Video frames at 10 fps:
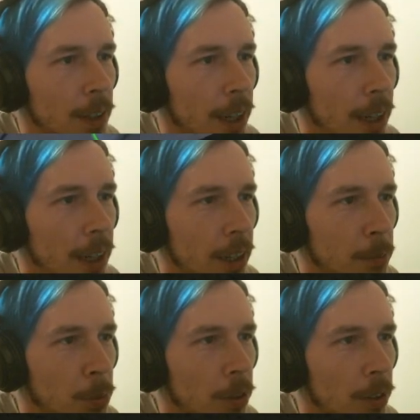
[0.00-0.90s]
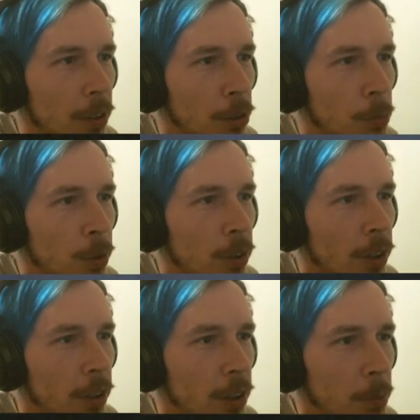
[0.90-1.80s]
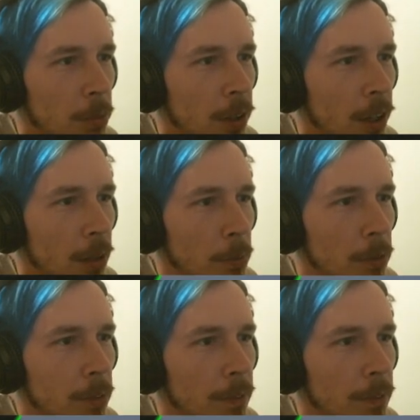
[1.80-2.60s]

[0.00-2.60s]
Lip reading: And I can put a little more dirt up top